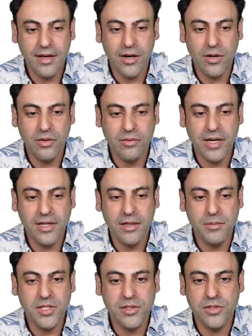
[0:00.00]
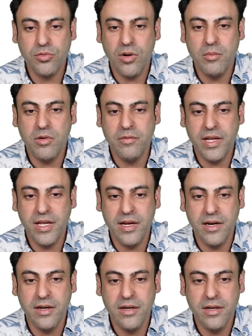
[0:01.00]
all right, let me just draw them over
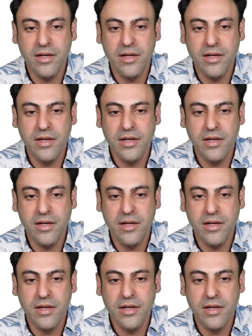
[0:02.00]
here.